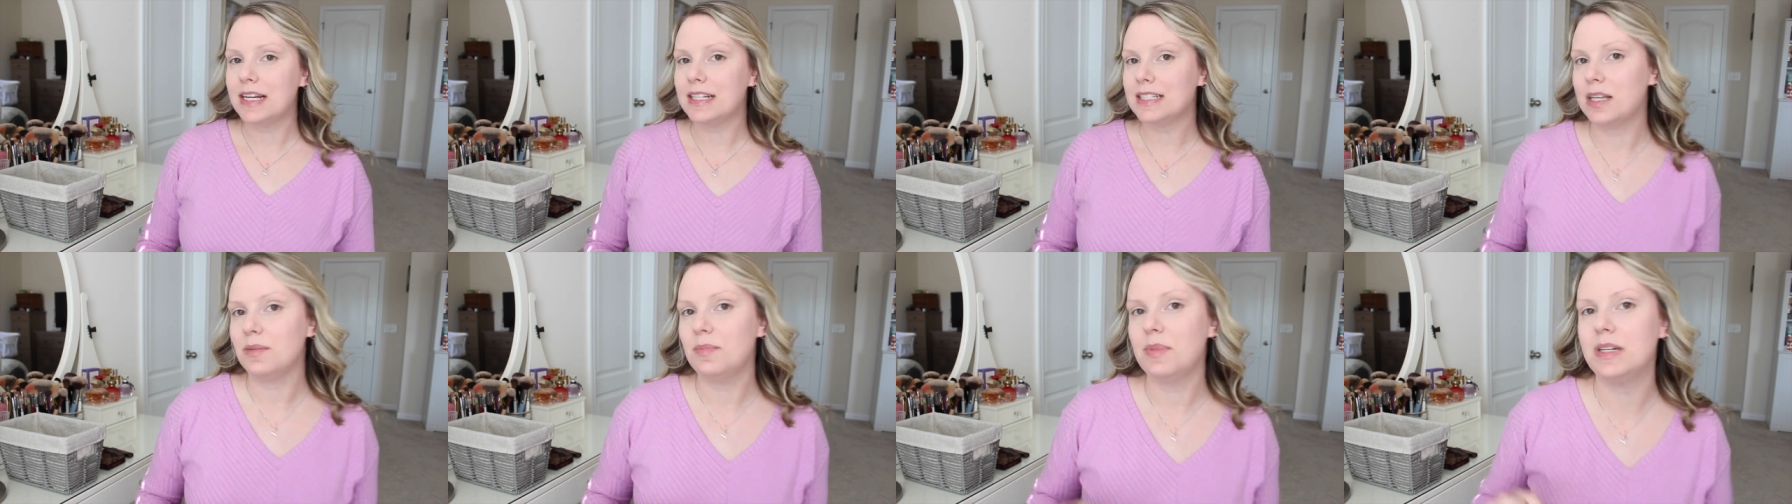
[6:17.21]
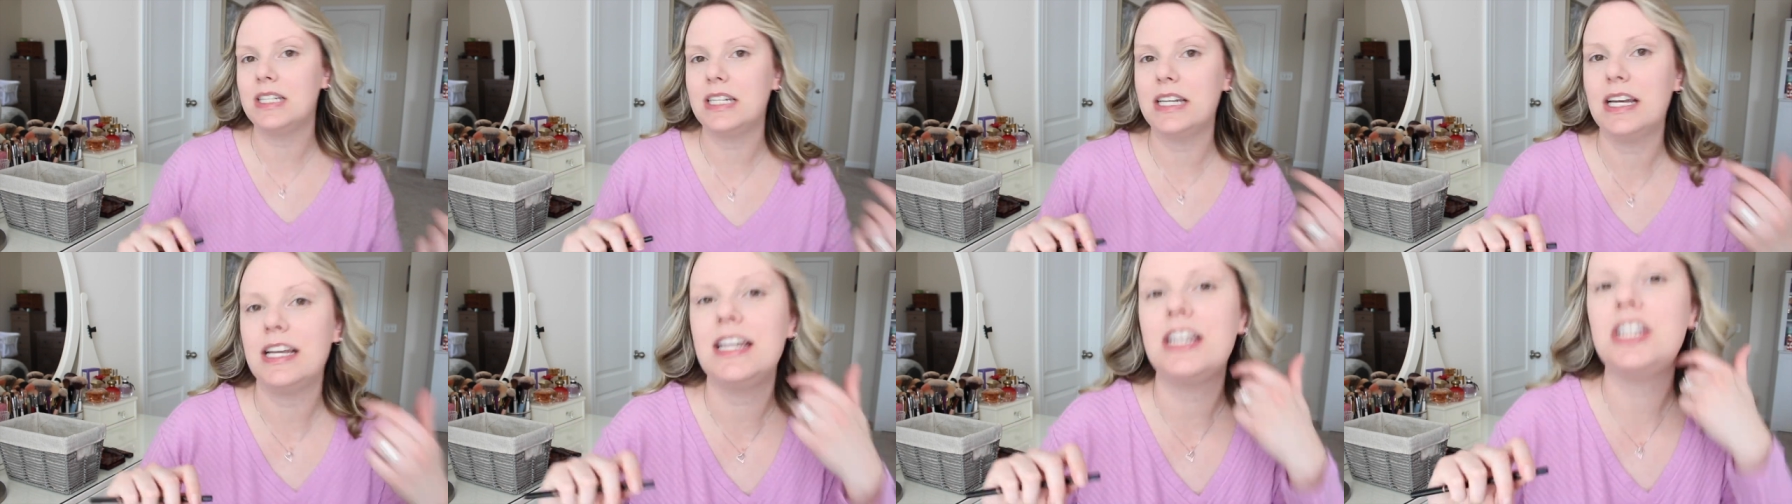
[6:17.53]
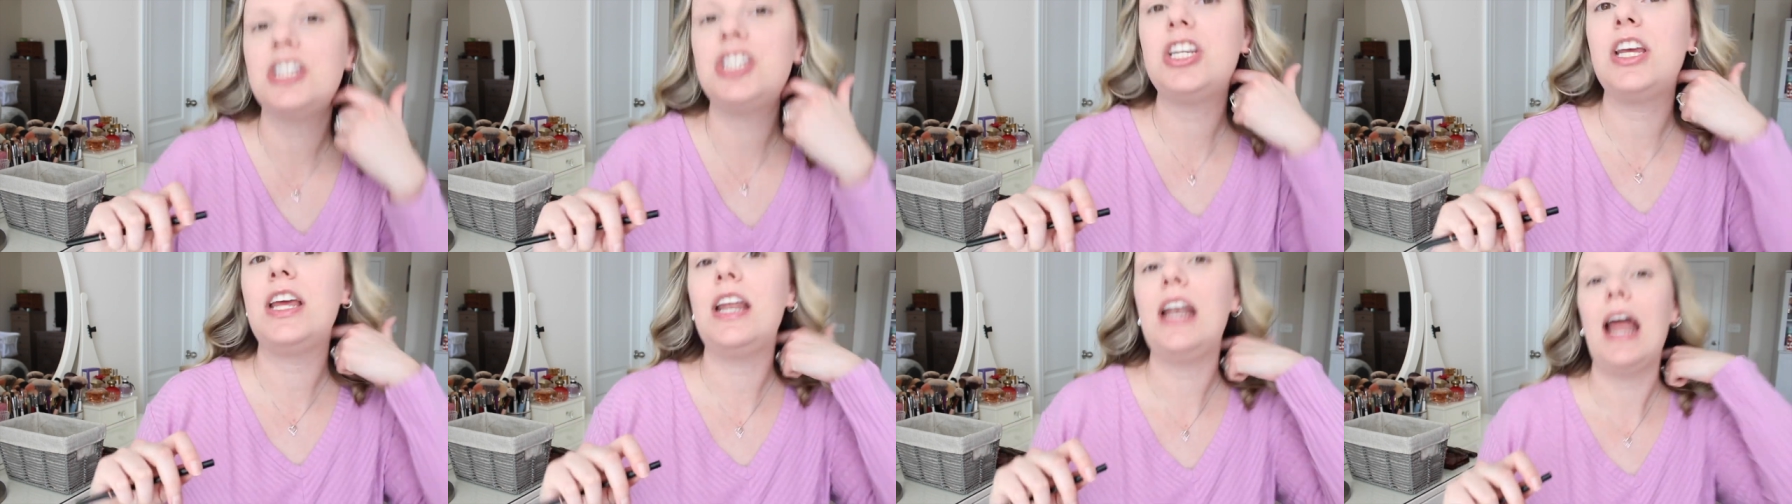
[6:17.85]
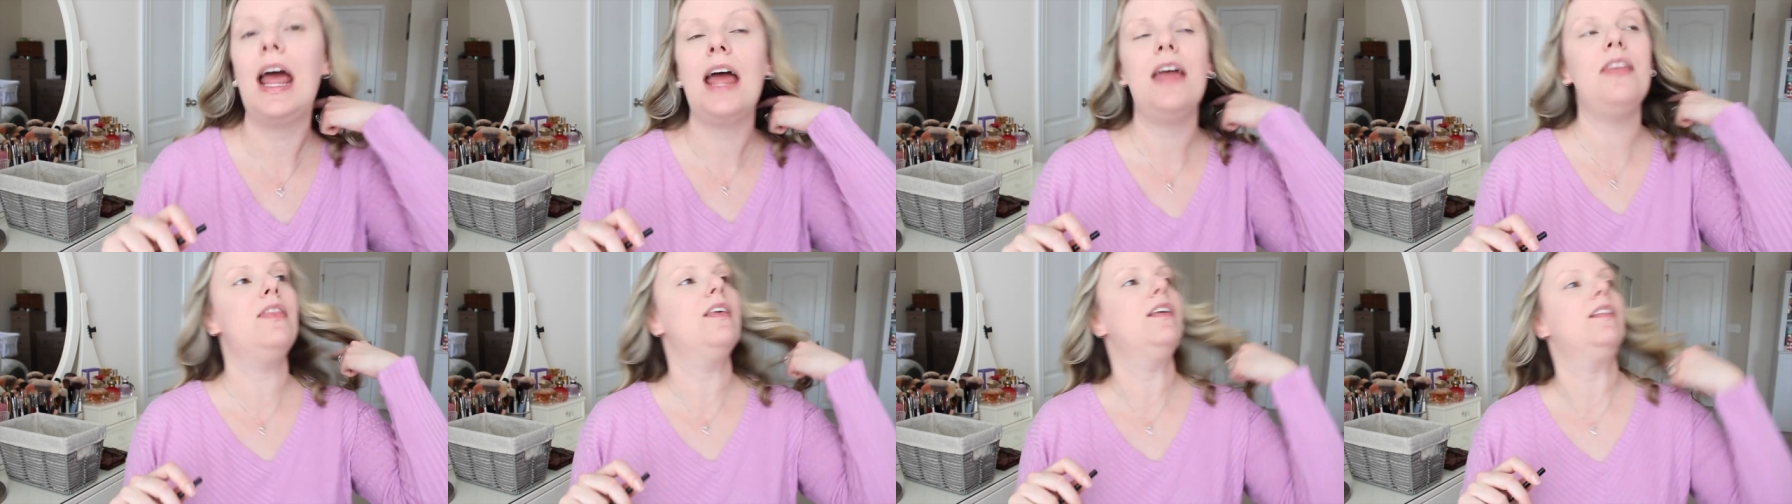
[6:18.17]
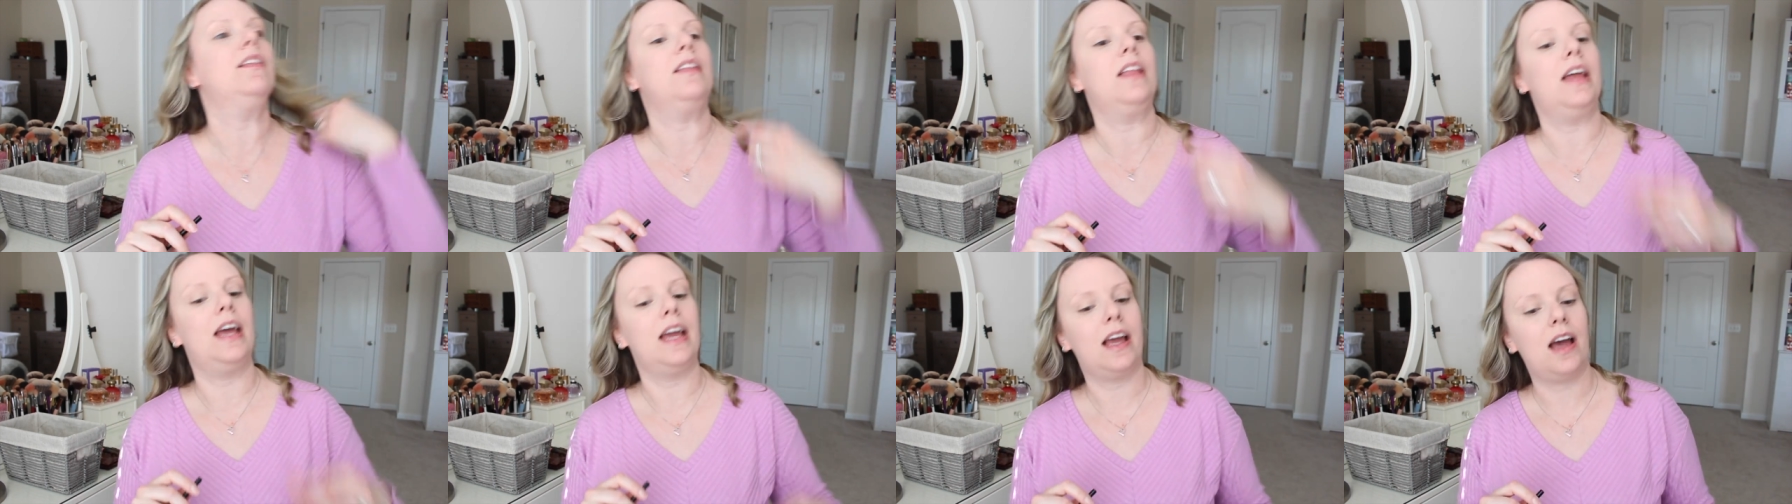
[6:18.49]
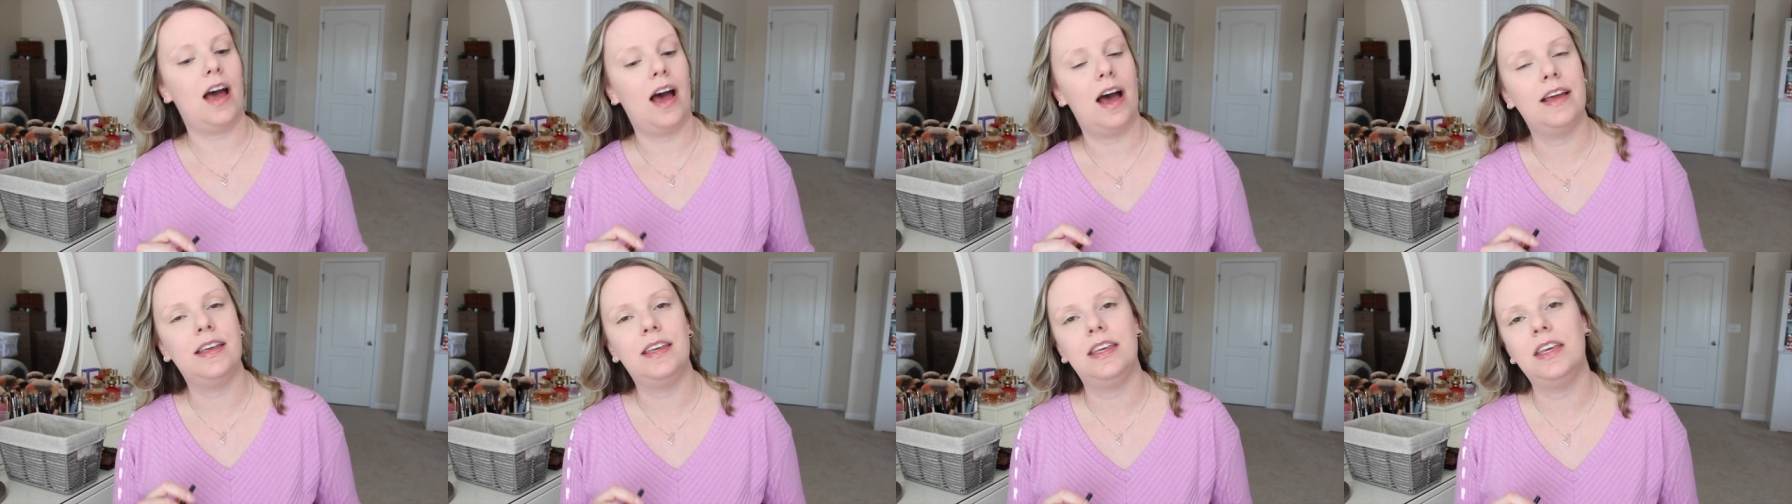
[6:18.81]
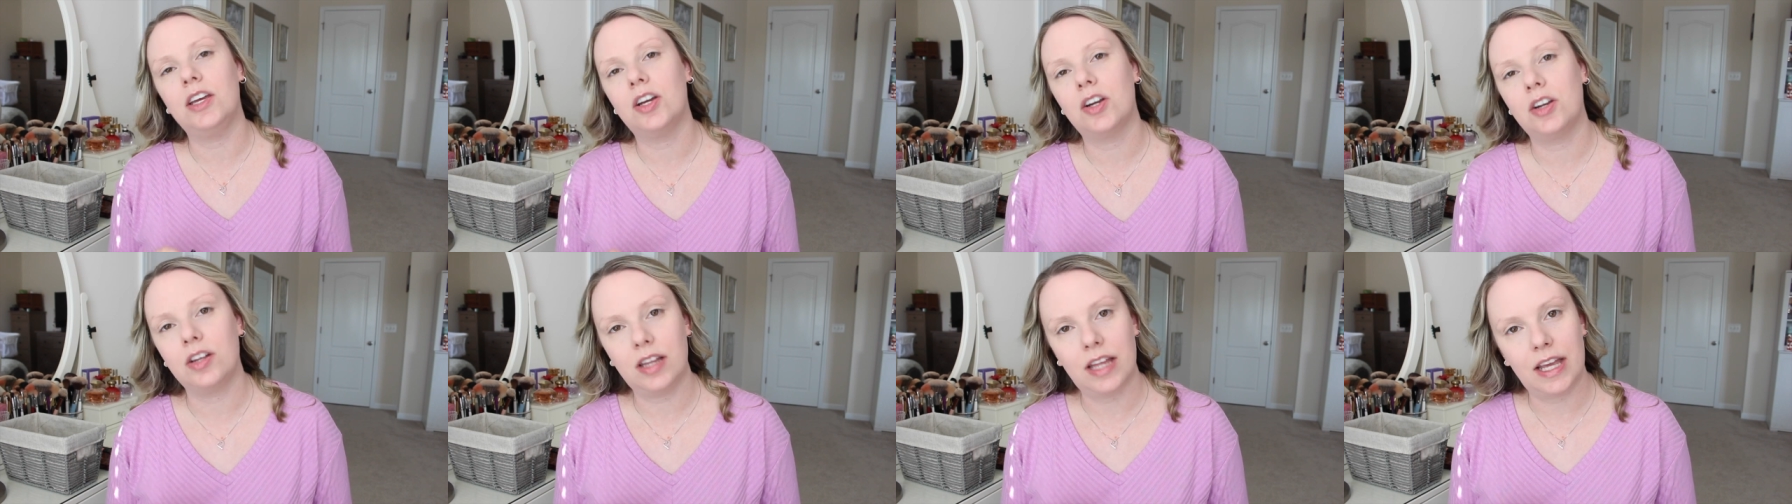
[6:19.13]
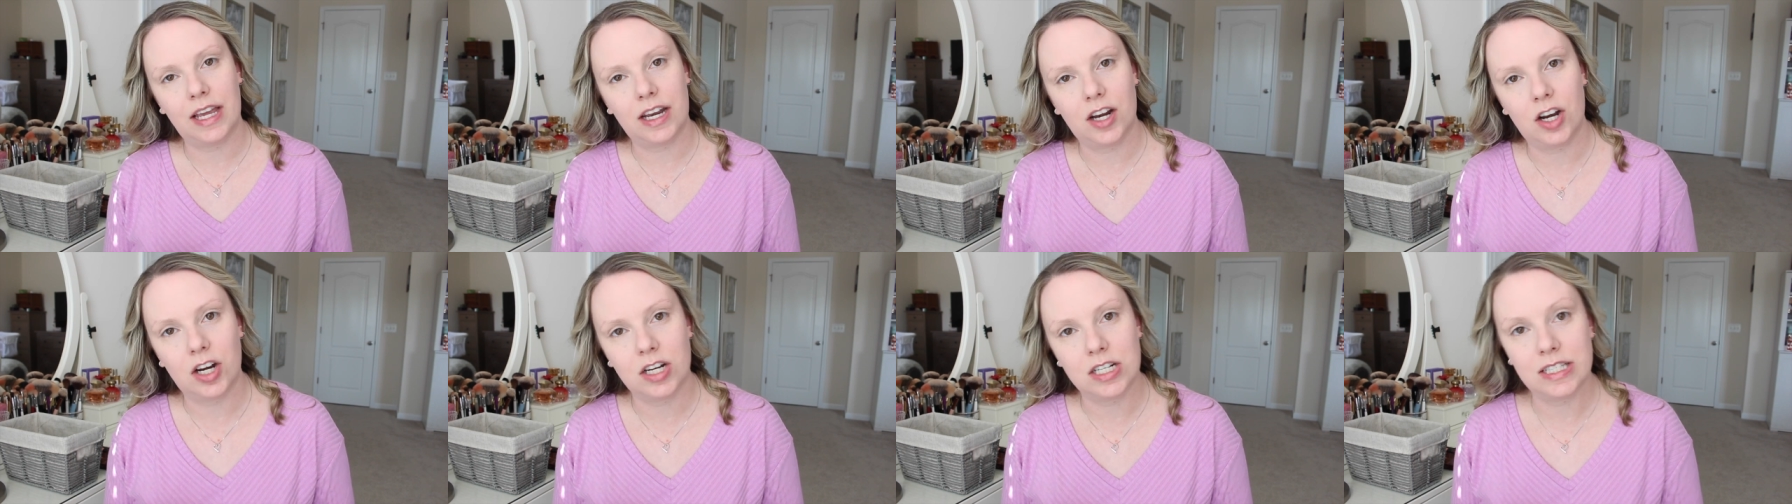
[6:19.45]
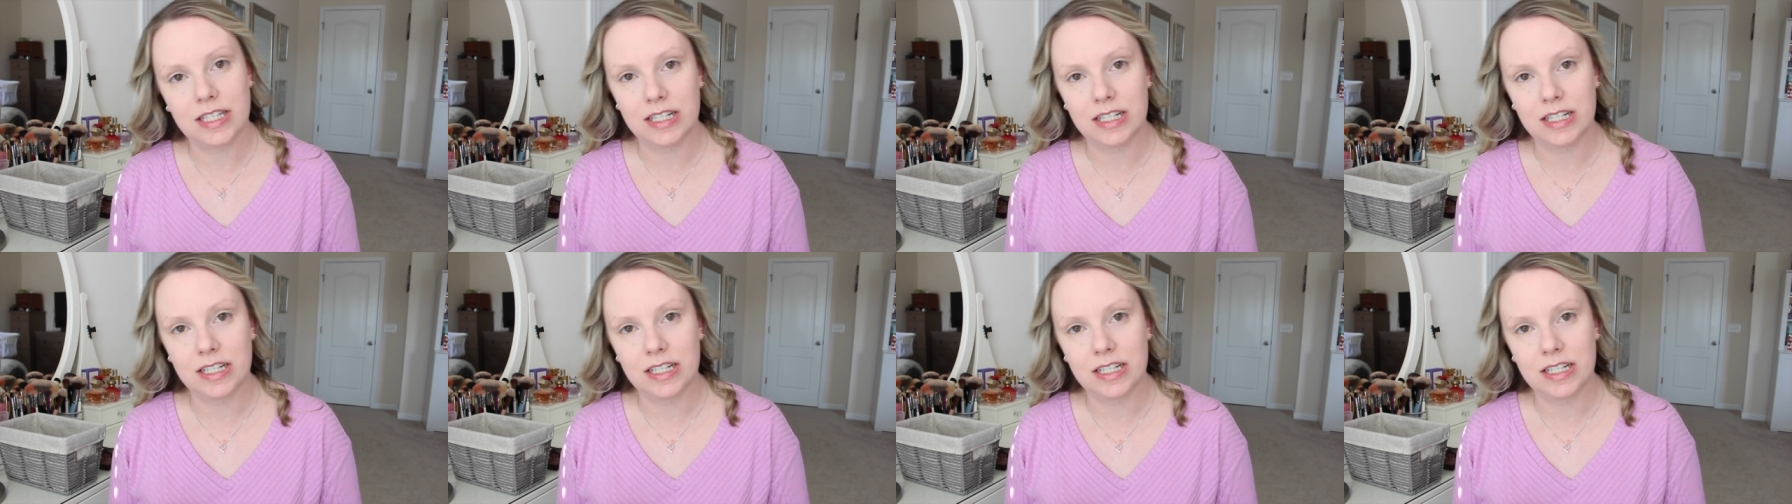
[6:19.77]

is limited edition and then like a year later,